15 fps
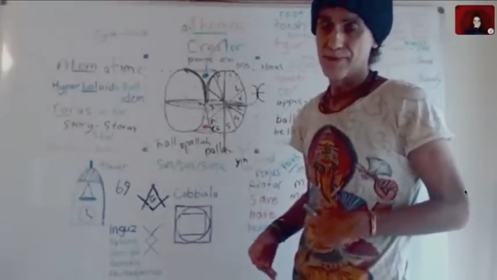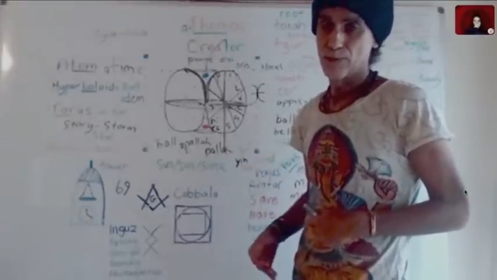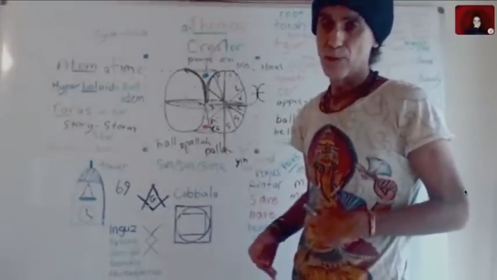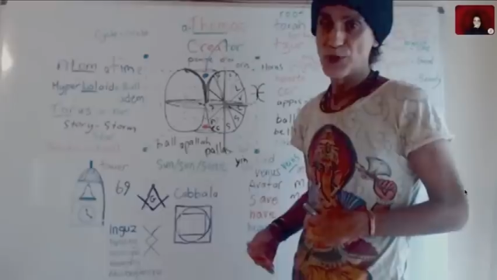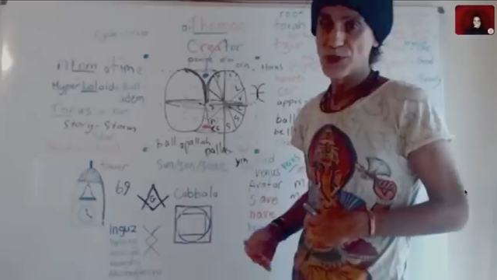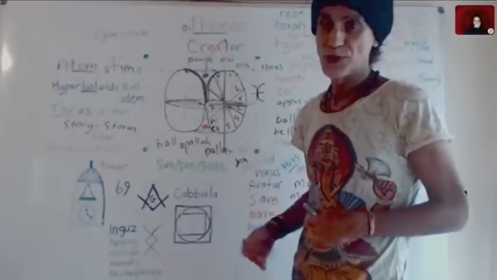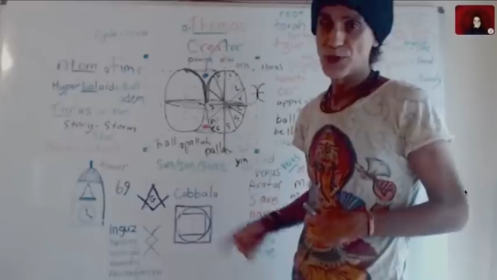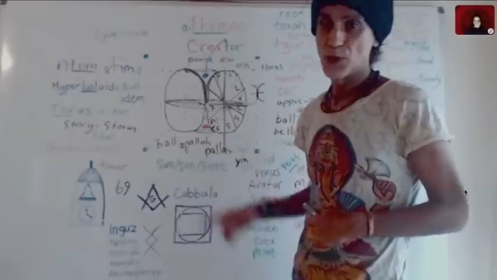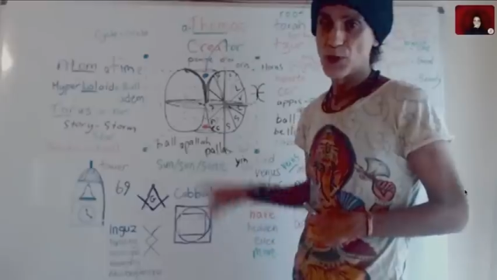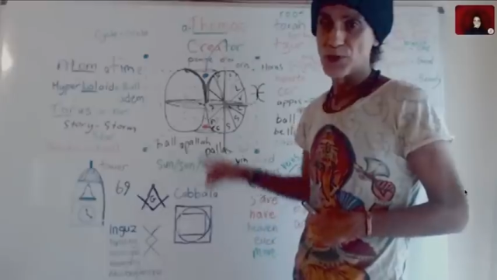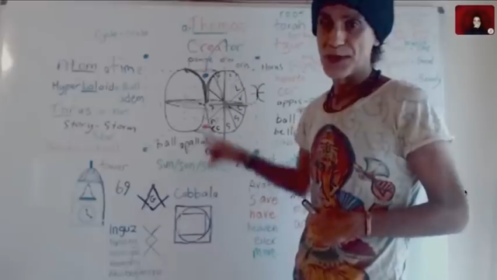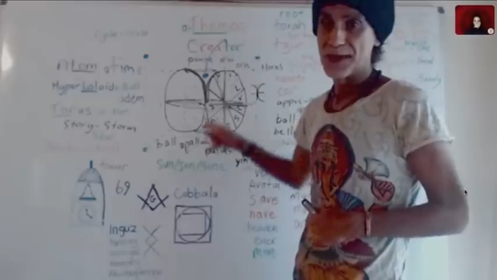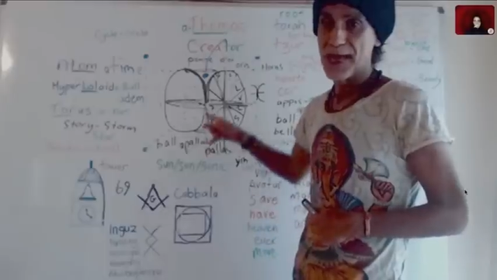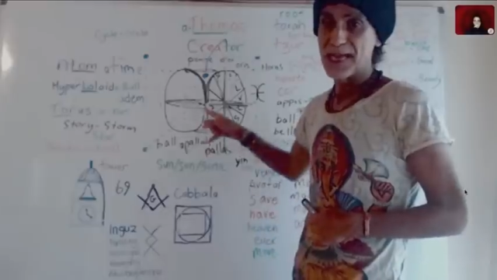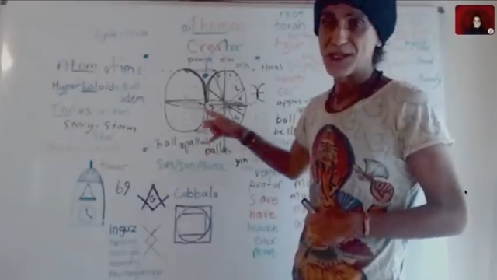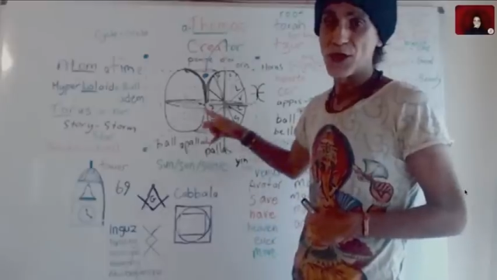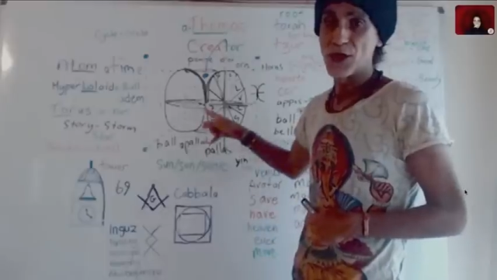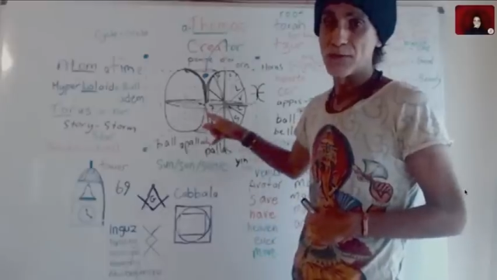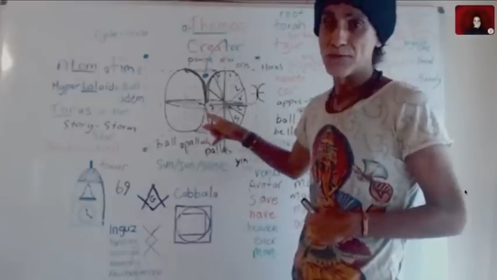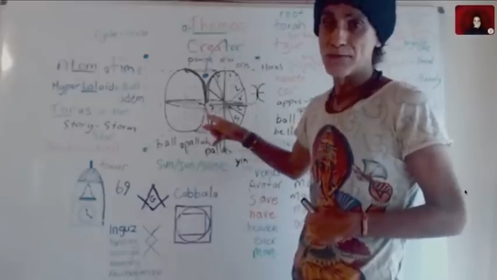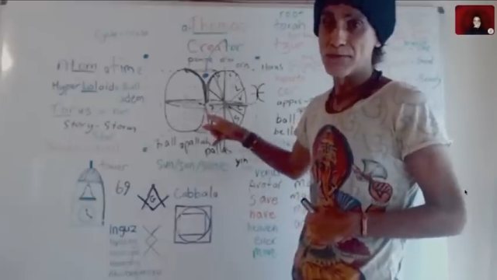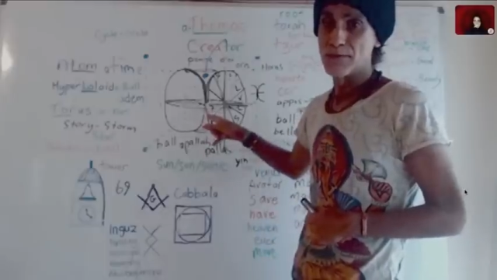which is called an
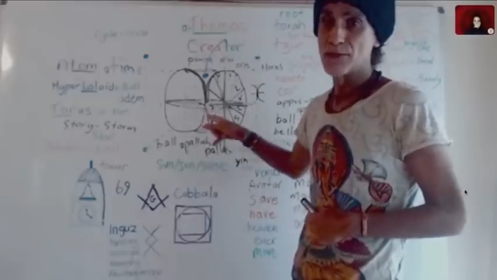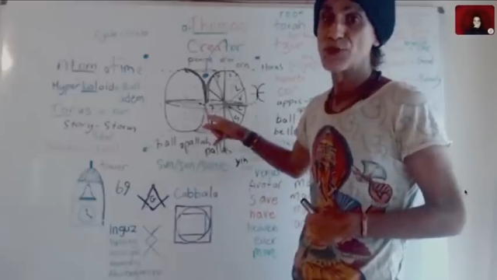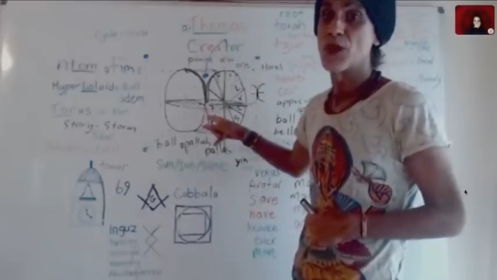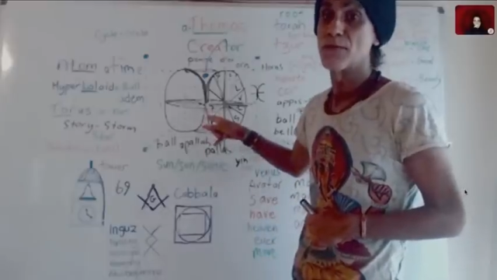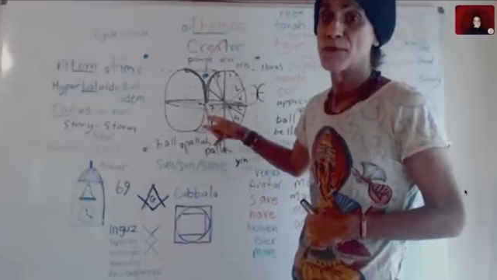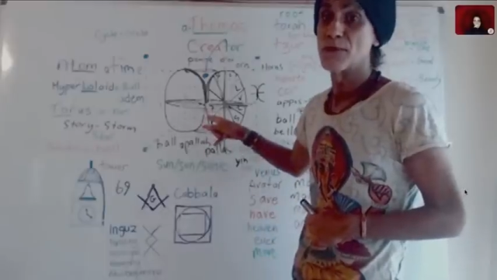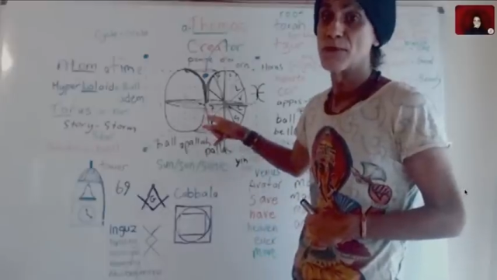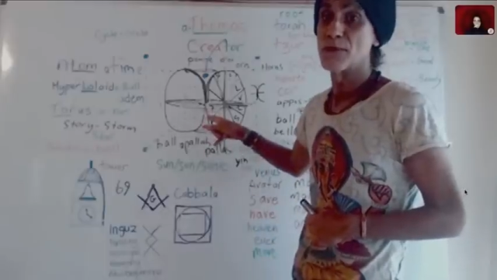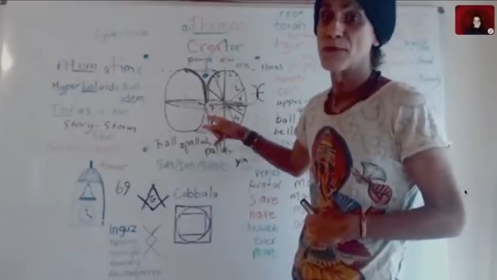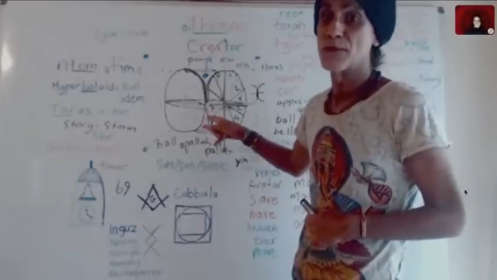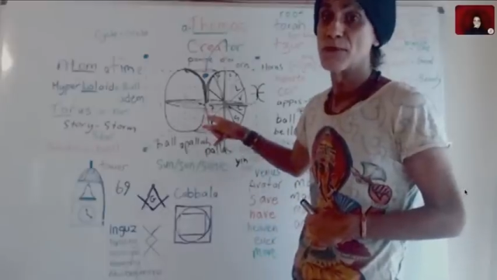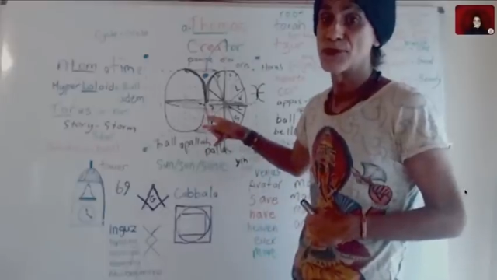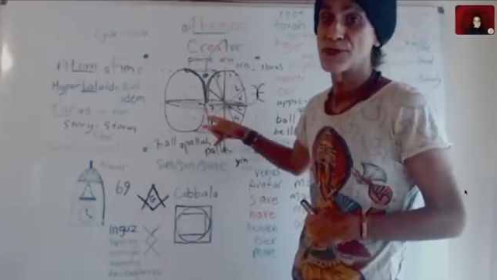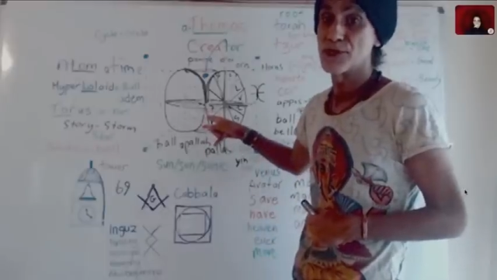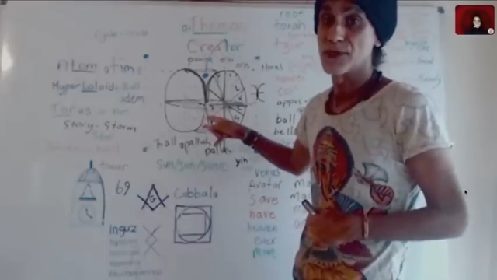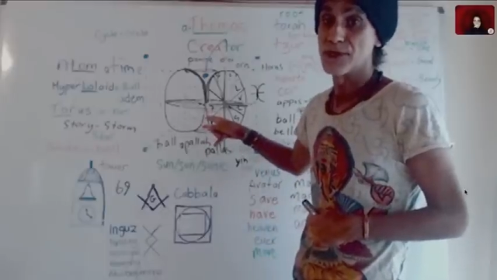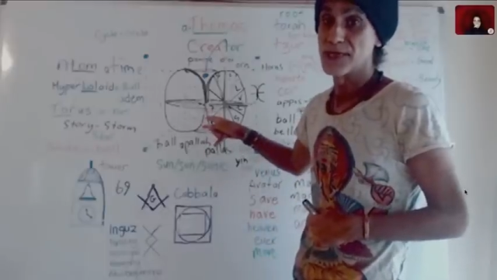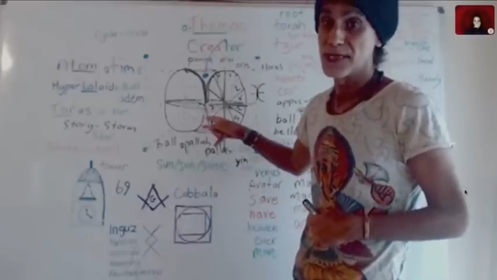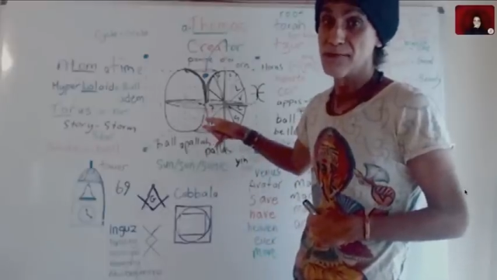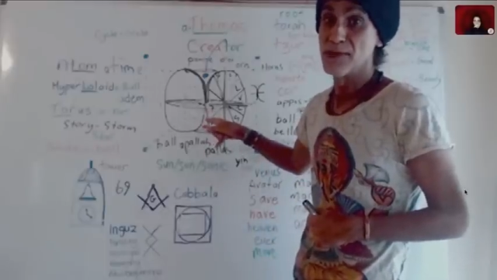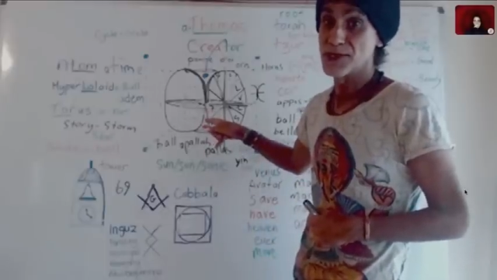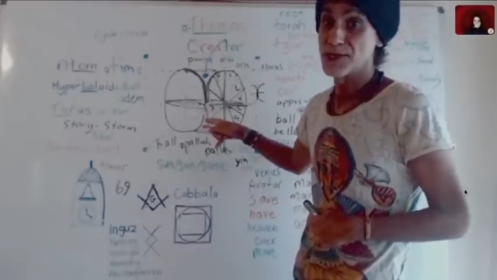atom, Thomas,
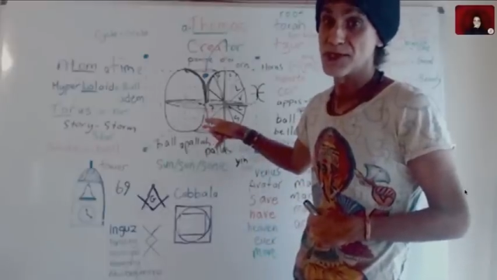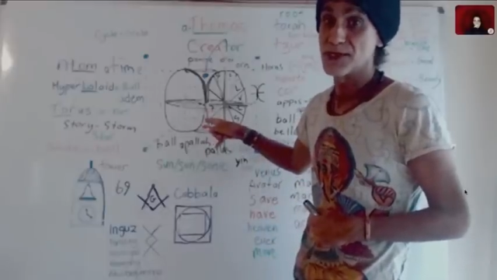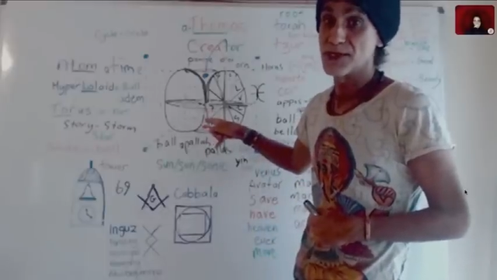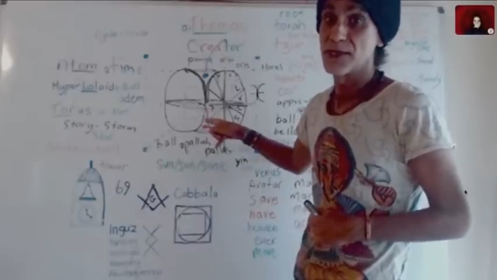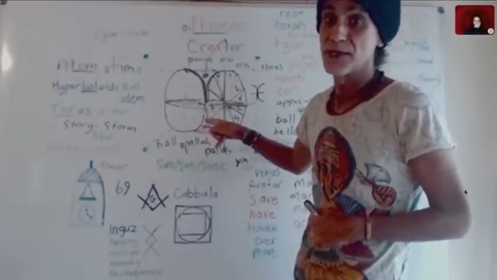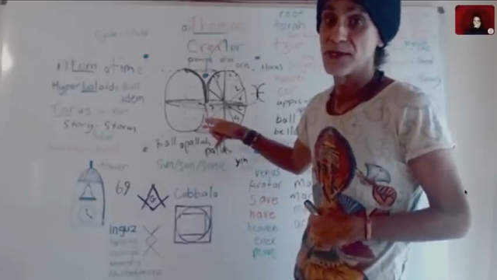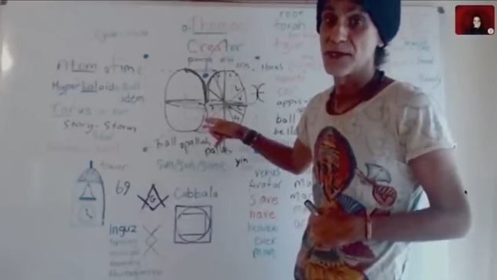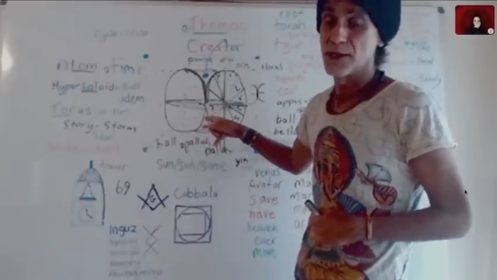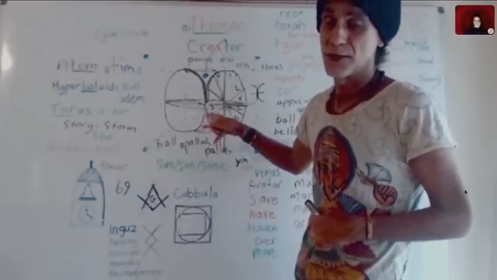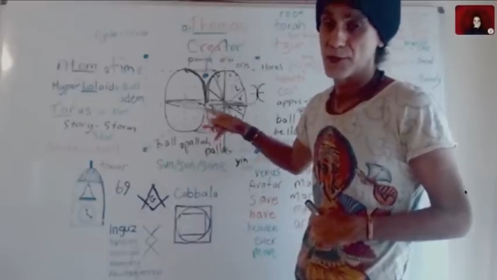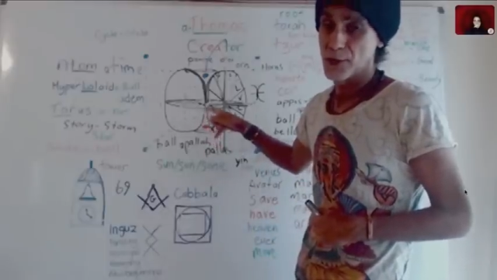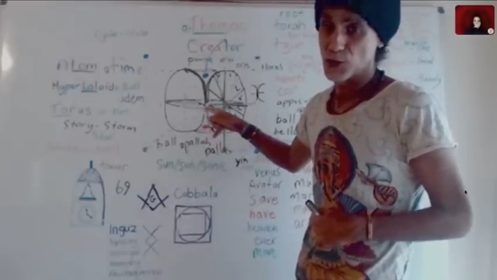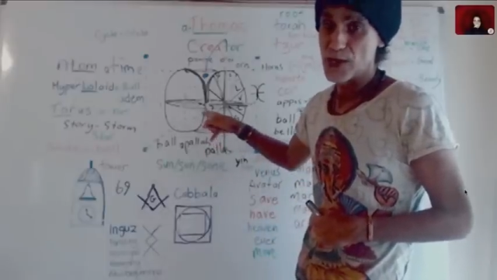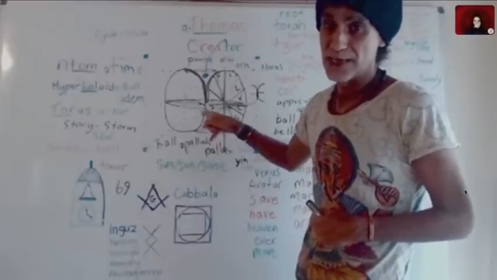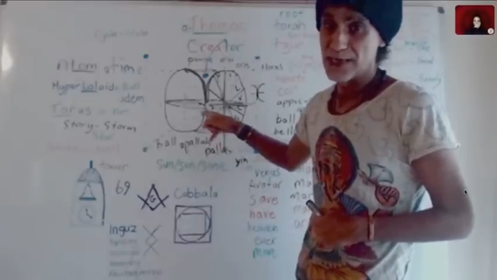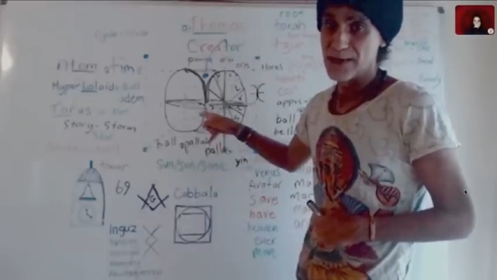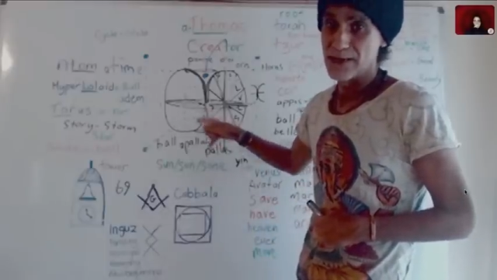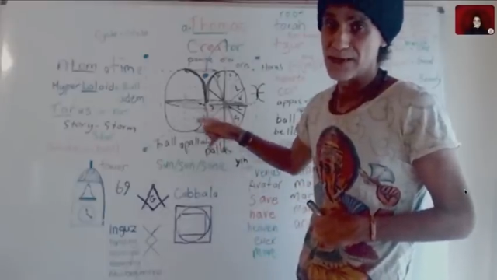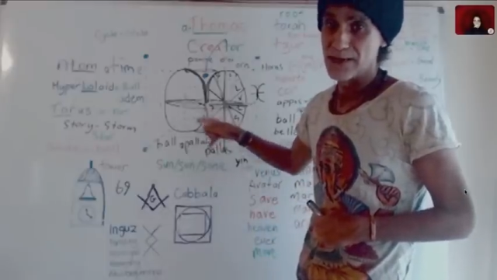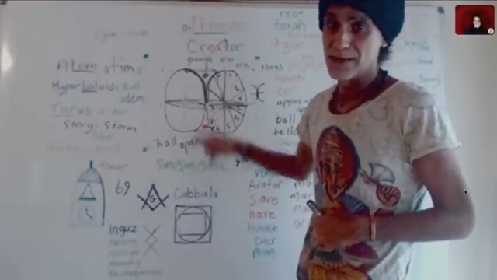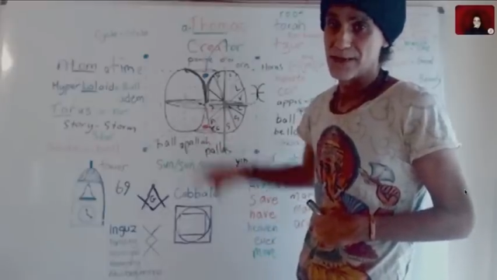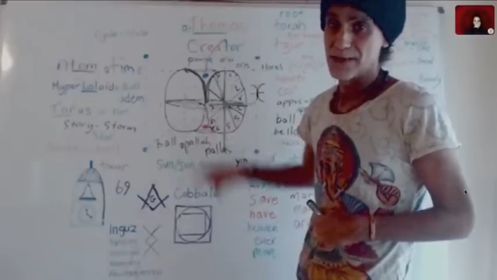Didymus, a
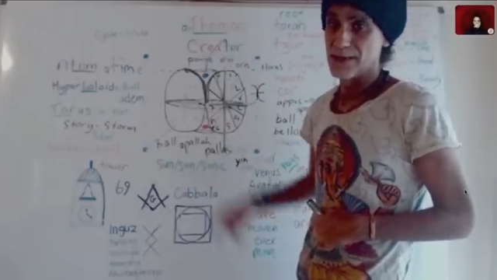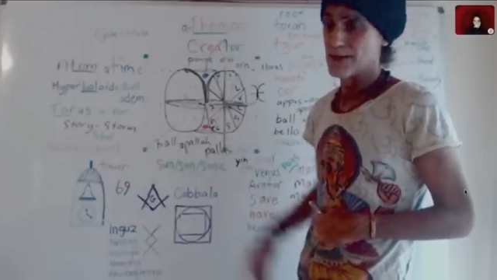twin.